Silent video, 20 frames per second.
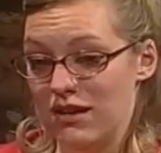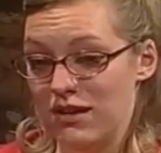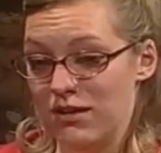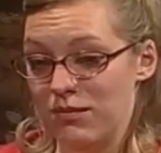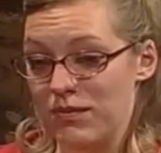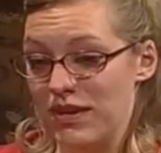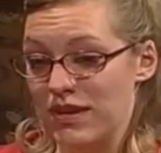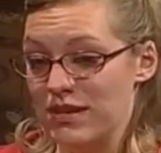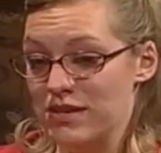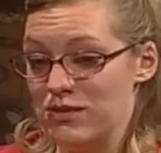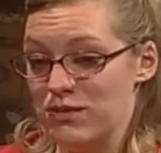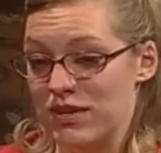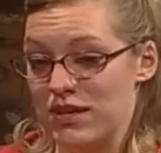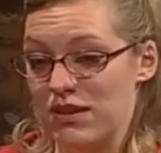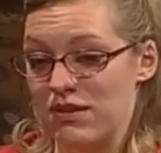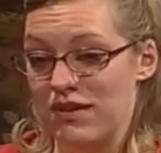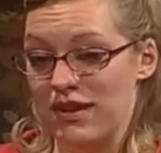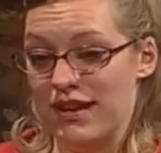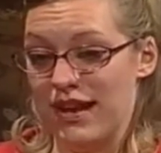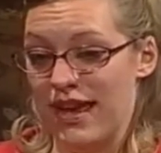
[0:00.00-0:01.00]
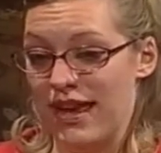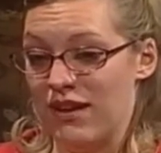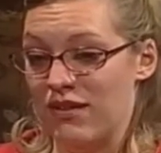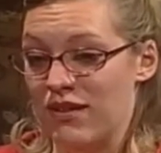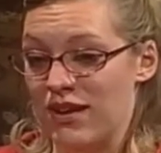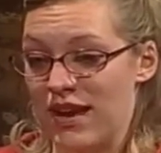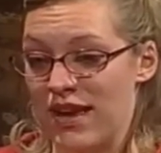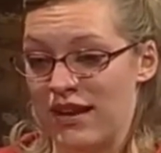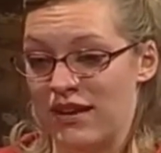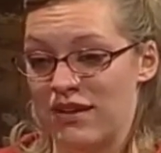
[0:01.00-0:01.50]
Because when you get
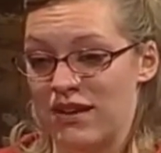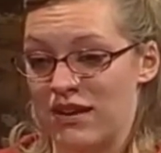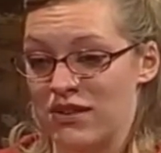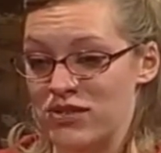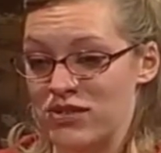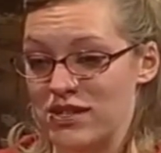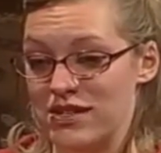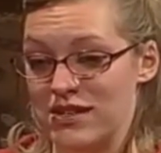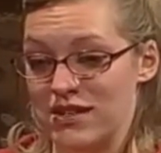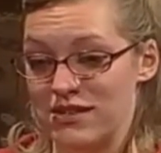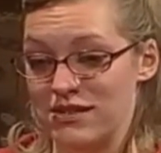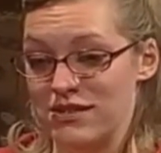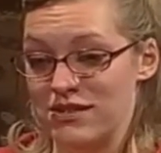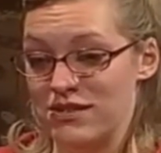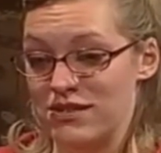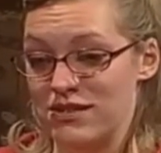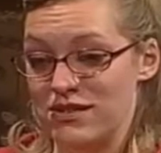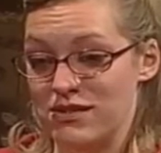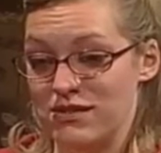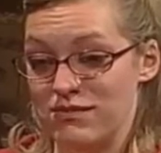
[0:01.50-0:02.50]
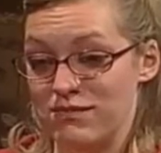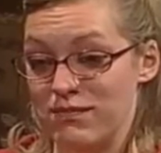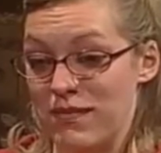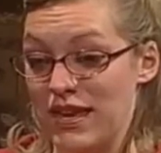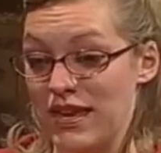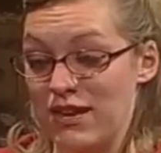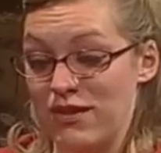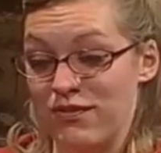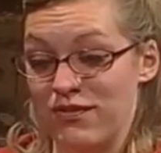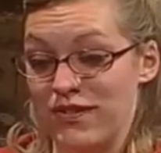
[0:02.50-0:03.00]
angry at her, all she does is
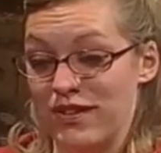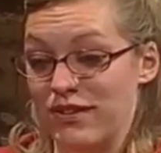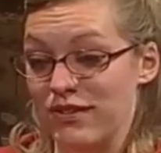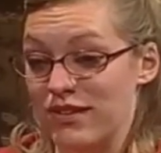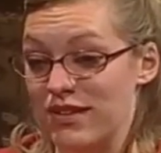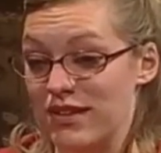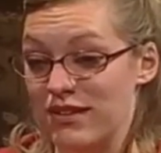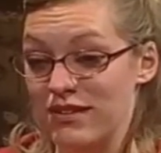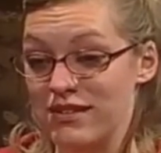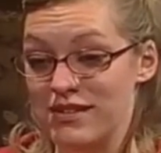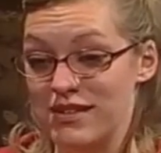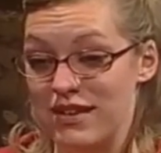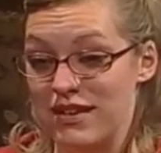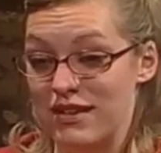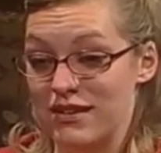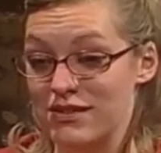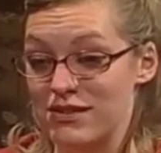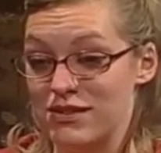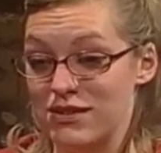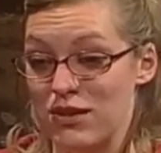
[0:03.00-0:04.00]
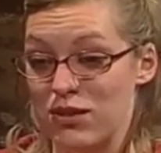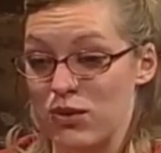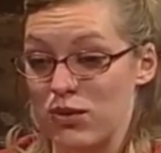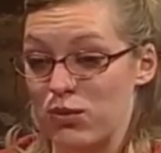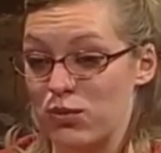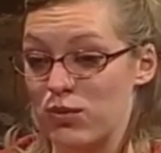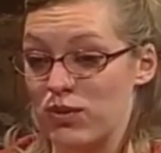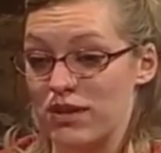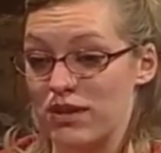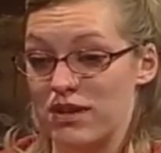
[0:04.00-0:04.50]
make you feel guilty,
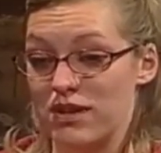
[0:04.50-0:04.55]
so